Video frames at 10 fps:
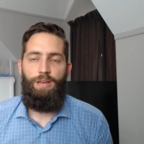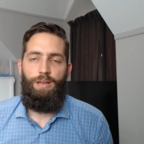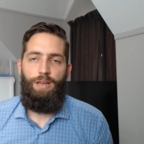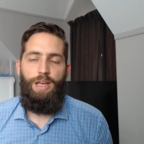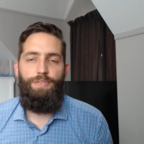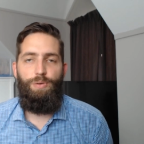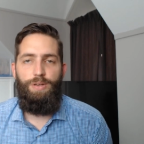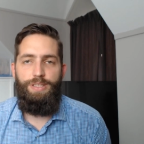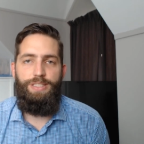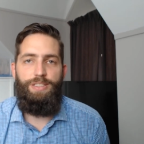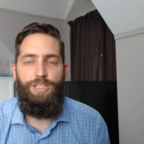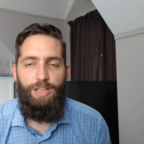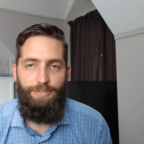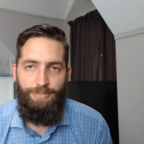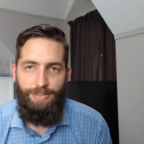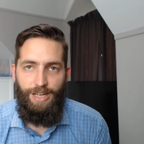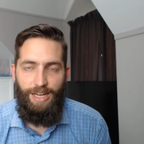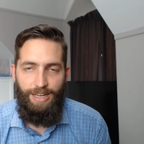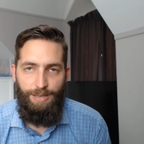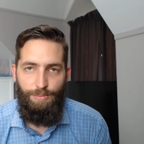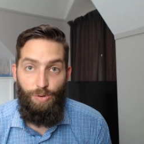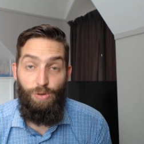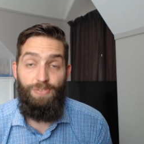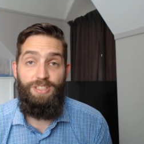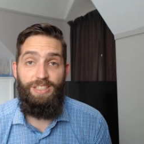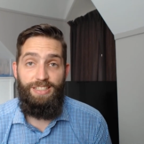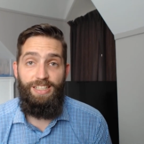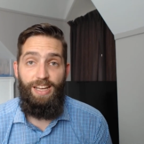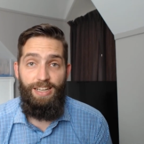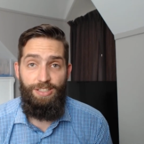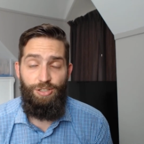Hey everyone, this is Jeff. Off sick today,